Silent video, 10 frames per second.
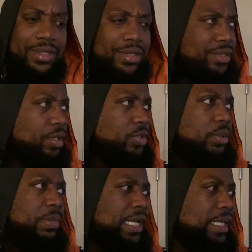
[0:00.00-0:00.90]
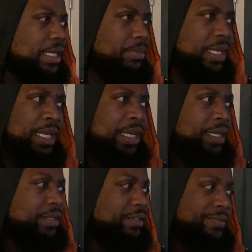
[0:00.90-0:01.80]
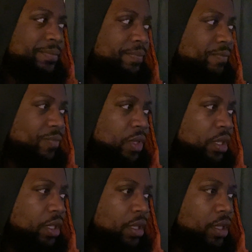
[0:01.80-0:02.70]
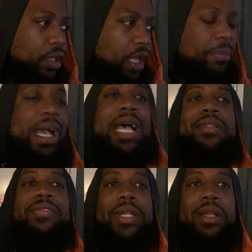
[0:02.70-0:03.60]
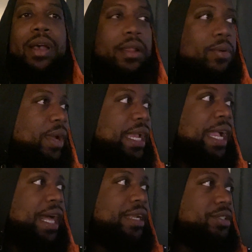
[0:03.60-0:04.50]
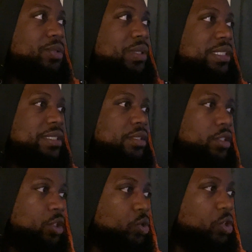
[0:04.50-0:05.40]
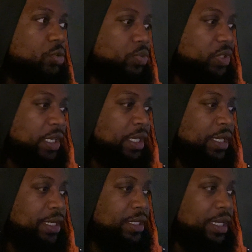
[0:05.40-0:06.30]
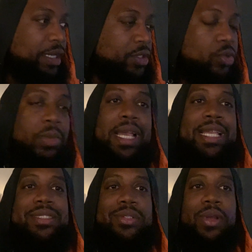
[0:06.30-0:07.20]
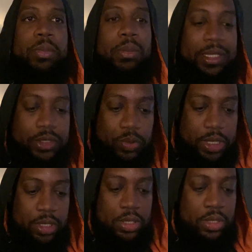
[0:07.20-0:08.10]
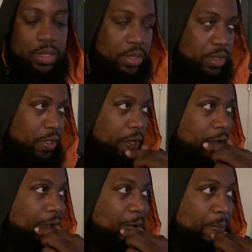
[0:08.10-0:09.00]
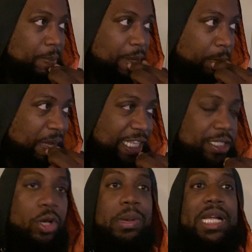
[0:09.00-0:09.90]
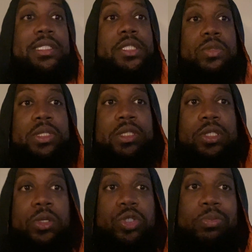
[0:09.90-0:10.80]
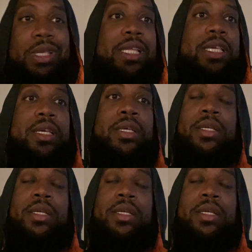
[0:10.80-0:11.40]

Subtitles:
Social media, man, I'm gonna have to figure out a way how to do this YouTube thing and do my Instagram and my Twitter. I might have to go back to using the social media,